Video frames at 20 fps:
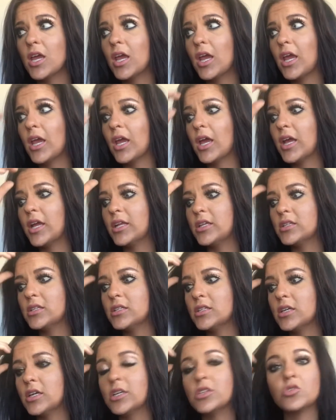
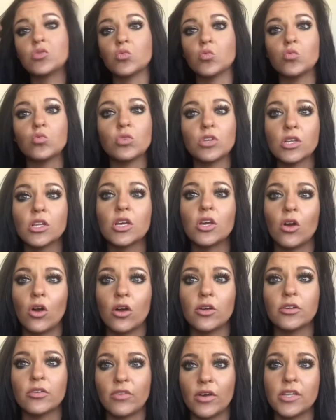and it's really
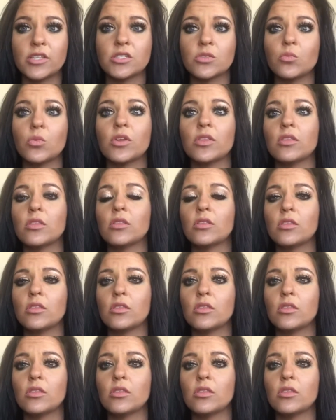hard to find someone